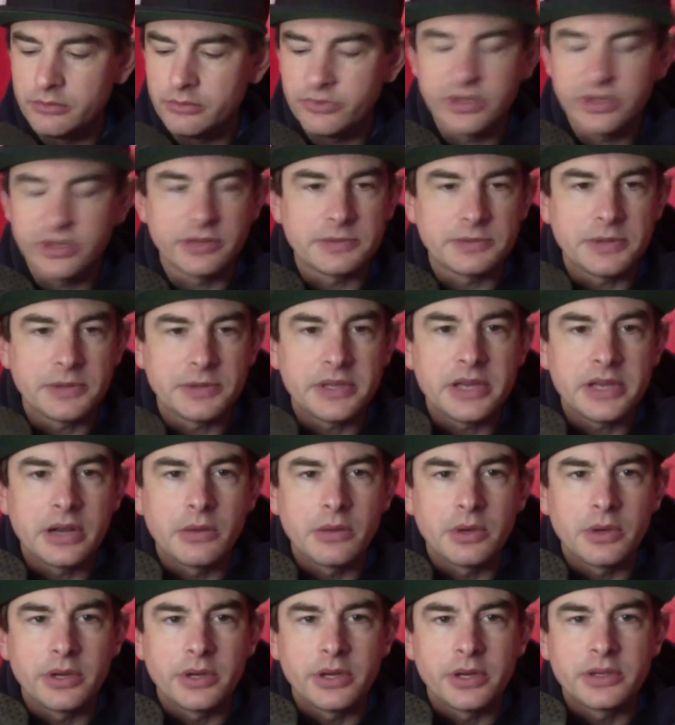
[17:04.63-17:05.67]
Recognise the
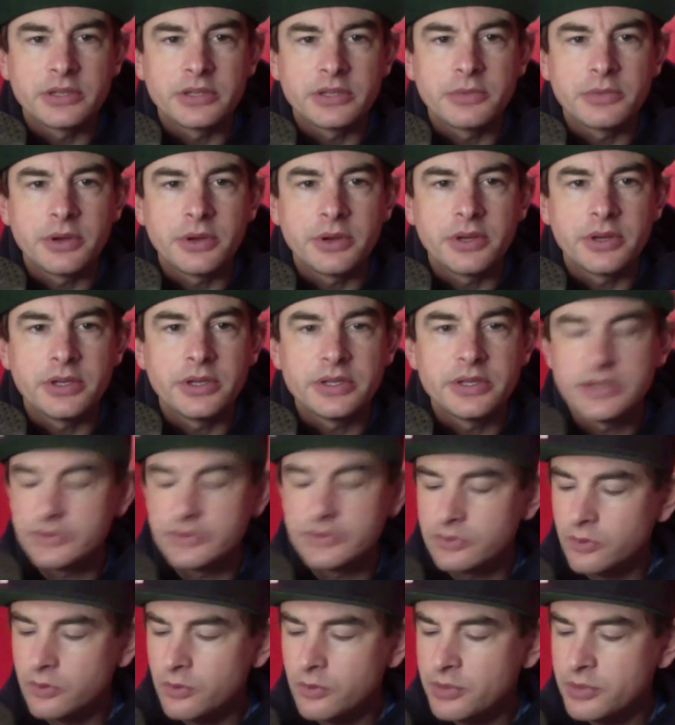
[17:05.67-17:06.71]
yellow one. I know Shimano uses
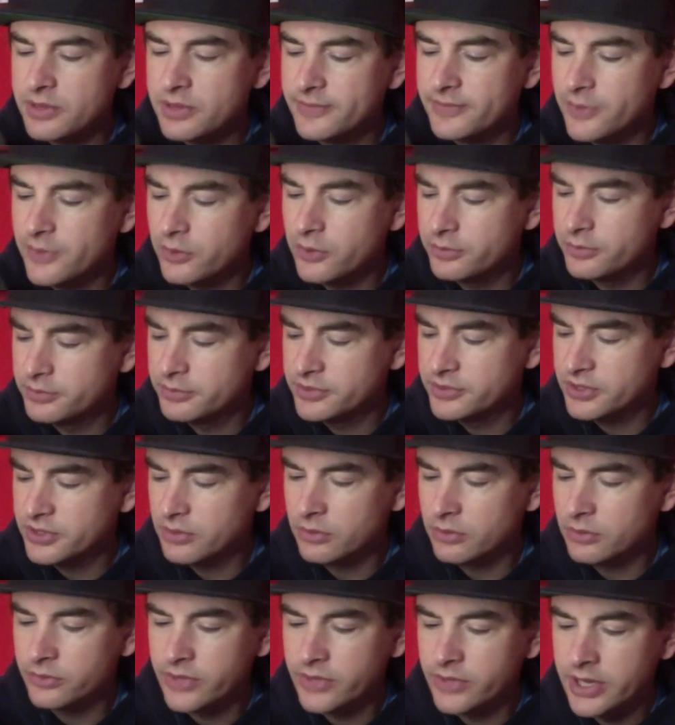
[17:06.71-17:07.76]
quite a bit of the Vibram
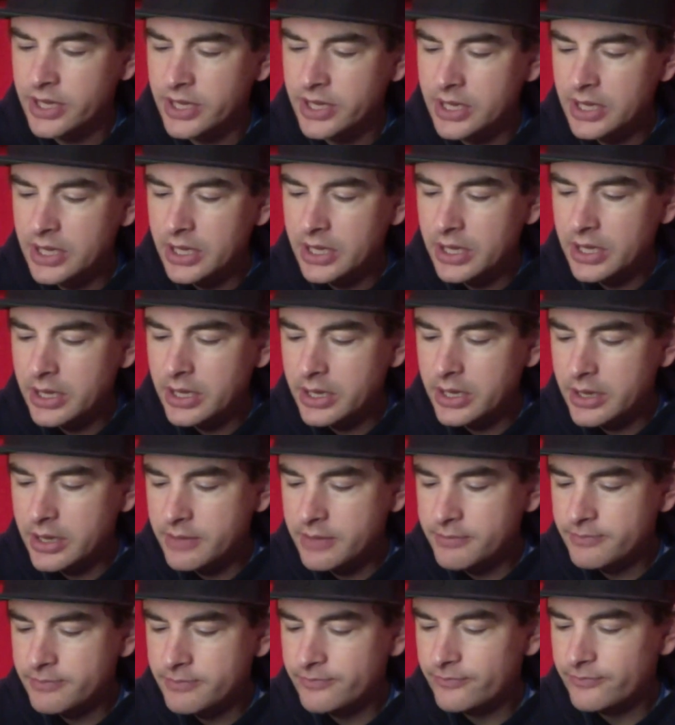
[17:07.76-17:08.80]
sole on there.
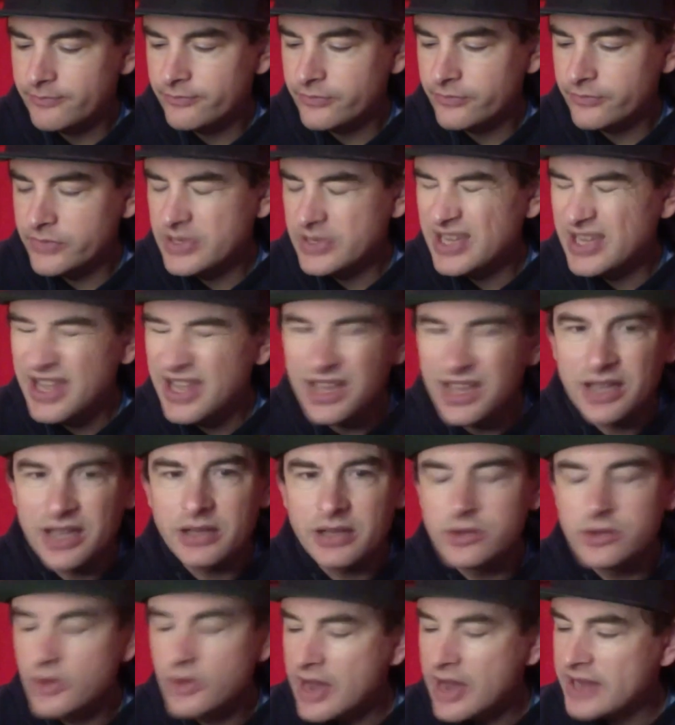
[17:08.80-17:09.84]
Yeah,
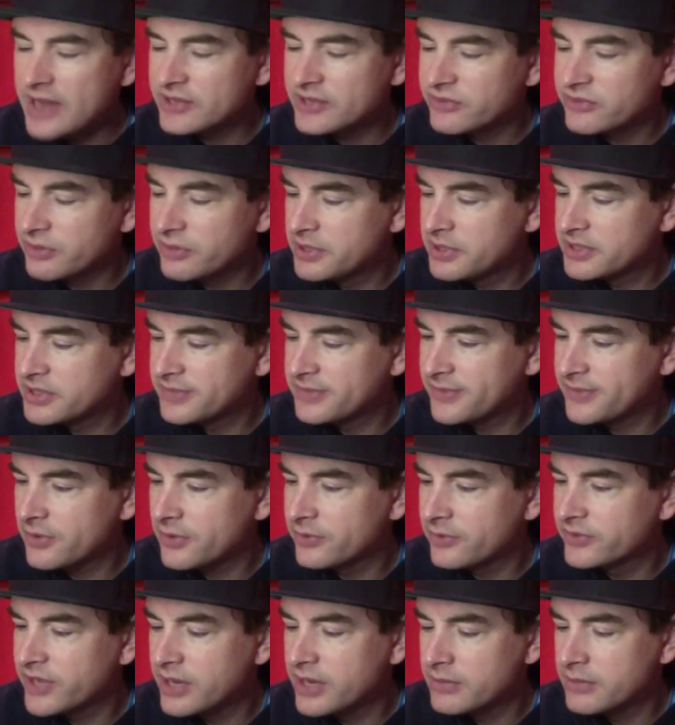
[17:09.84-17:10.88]
not as grippy as the
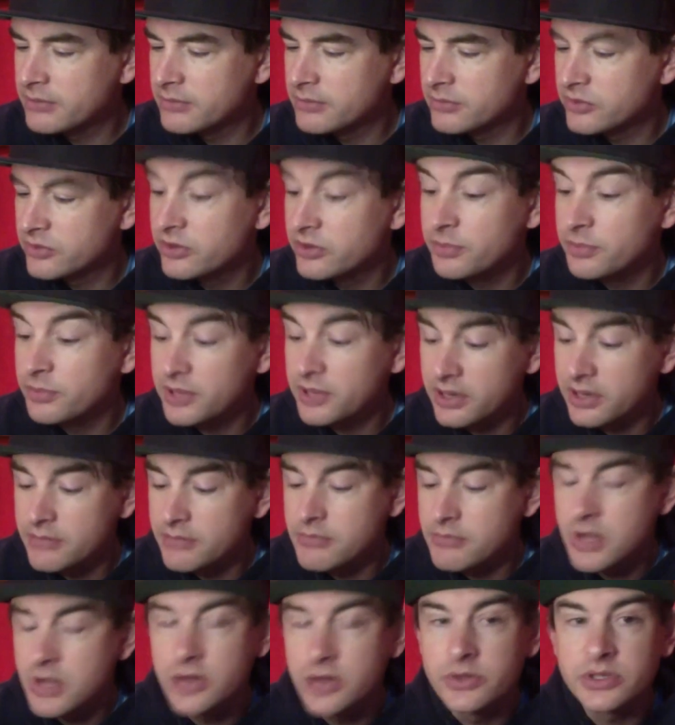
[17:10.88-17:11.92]
510. Grippier than
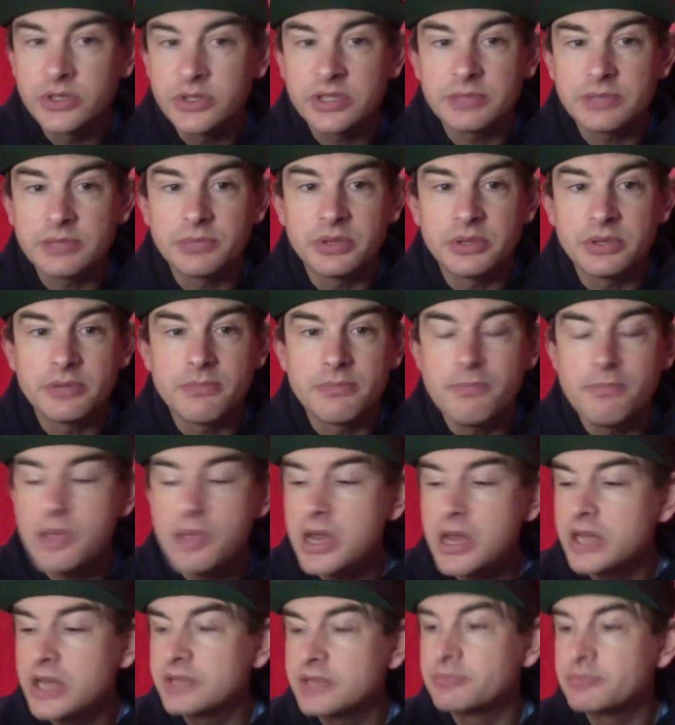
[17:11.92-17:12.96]
most, but the
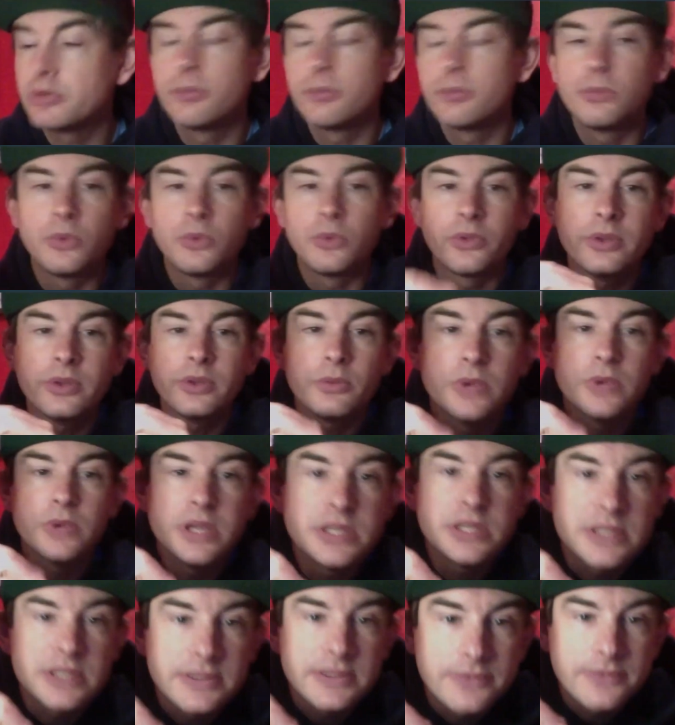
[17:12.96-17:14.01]
biggest problem with it
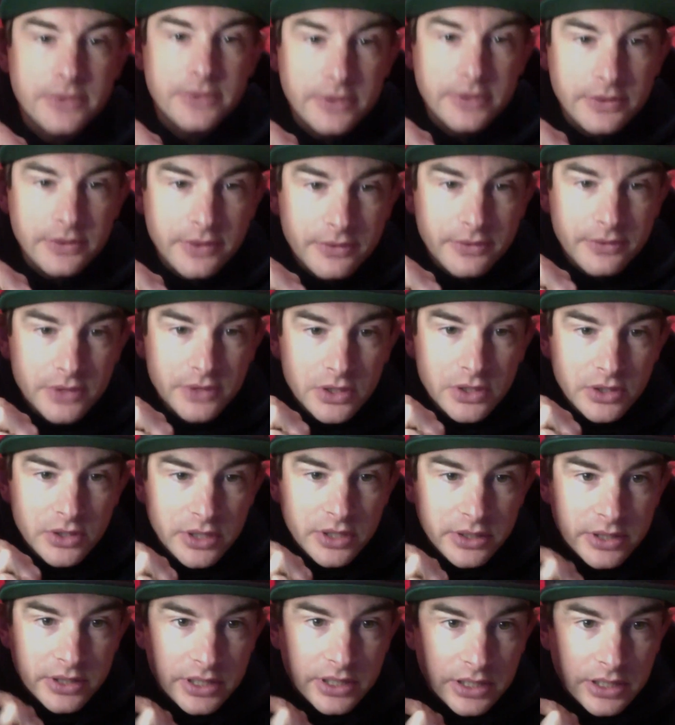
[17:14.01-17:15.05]
was if you have a look
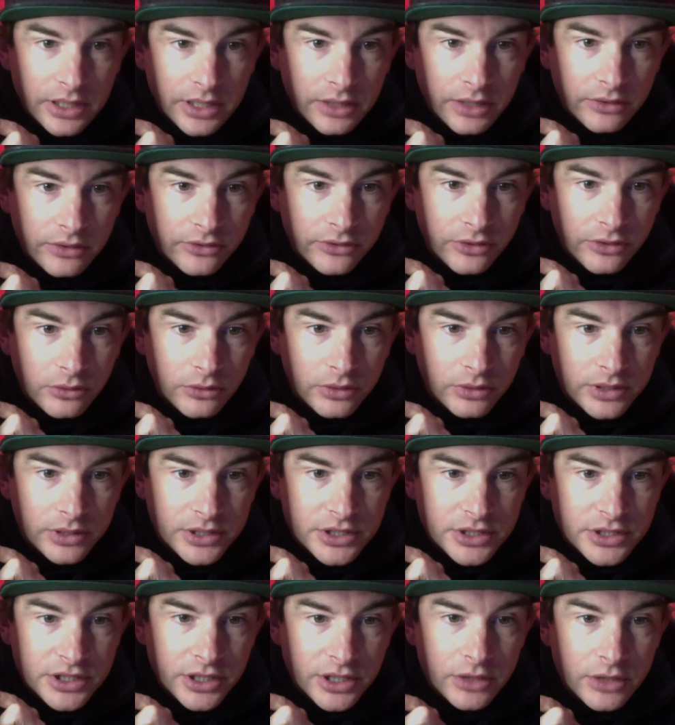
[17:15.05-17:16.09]
at the sole of this
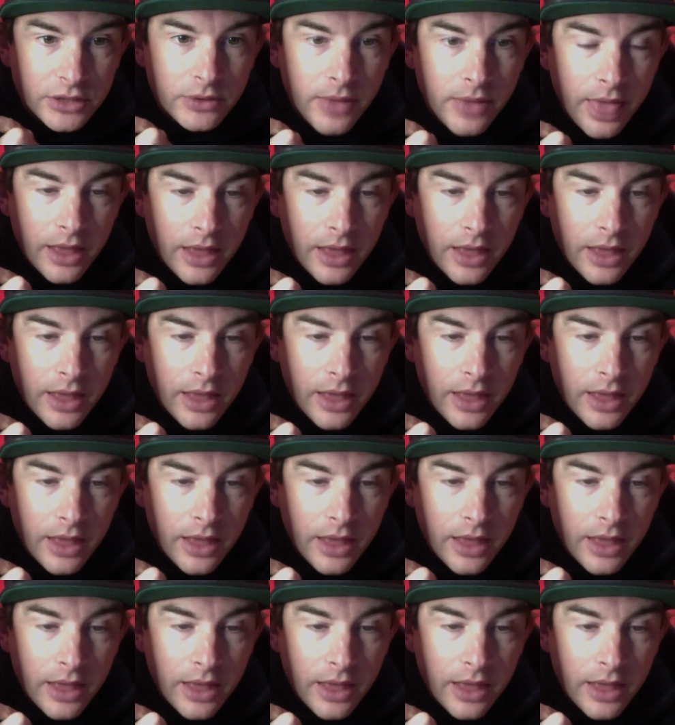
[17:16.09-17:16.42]
shoe.